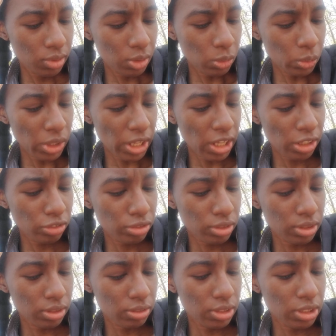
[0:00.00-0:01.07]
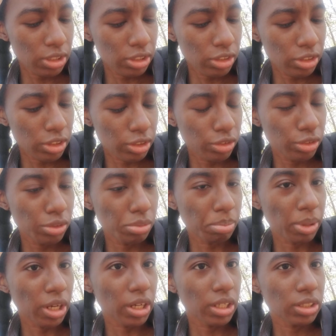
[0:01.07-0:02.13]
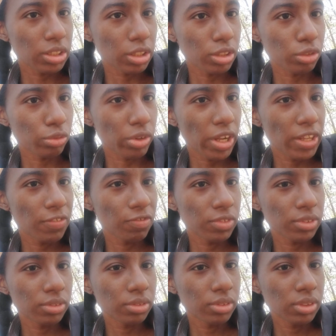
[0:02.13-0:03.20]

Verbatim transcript: what actors of Disney Channel you admire? I Raven,